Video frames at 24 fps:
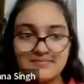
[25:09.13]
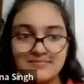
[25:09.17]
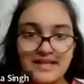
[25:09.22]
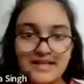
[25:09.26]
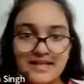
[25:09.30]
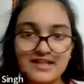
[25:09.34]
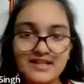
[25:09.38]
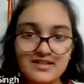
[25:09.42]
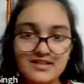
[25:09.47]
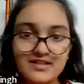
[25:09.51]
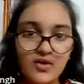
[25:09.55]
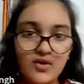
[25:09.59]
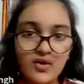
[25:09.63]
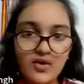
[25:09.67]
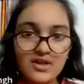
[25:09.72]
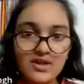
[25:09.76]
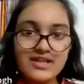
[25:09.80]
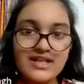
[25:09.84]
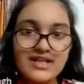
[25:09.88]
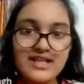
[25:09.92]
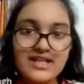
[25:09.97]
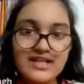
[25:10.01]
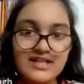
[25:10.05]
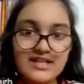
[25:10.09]
breadth,
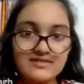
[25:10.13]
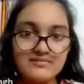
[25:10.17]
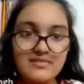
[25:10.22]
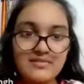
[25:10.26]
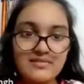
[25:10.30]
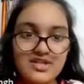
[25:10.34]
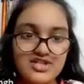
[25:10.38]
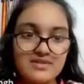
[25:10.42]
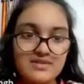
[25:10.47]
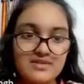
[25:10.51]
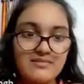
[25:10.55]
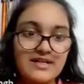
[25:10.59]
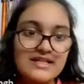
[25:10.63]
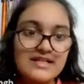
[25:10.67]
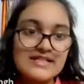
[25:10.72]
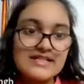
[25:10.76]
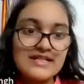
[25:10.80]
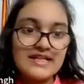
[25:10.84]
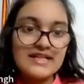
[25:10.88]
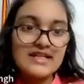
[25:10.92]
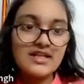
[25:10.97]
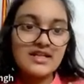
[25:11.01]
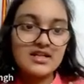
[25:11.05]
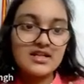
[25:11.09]
all the
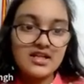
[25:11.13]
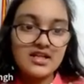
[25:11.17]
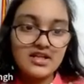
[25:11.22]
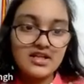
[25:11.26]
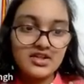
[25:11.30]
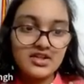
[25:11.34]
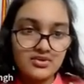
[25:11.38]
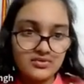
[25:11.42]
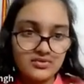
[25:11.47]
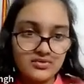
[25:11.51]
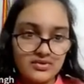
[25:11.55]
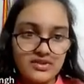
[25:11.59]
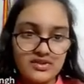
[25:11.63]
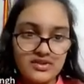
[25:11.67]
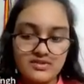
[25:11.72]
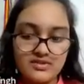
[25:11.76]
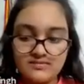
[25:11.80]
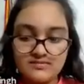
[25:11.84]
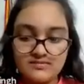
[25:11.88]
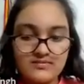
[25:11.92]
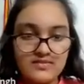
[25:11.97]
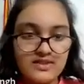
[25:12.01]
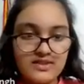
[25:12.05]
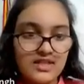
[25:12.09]
measurements in control,
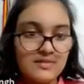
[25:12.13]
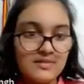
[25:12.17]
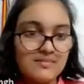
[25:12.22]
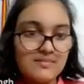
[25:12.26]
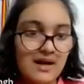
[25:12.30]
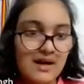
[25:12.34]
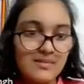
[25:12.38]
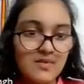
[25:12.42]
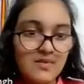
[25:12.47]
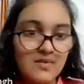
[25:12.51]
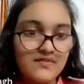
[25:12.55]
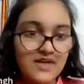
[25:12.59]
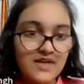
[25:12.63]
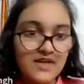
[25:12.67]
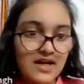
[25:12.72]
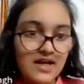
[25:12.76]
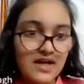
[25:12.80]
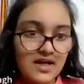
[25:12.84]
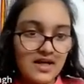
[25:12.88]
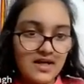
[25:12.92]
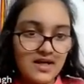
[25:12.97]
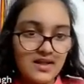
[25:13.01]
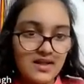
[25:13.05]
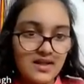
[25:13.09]
in the palm of your
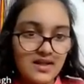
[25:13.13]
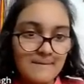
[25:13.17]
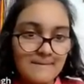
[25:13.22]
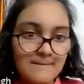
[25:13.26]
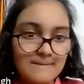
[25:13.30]
hand.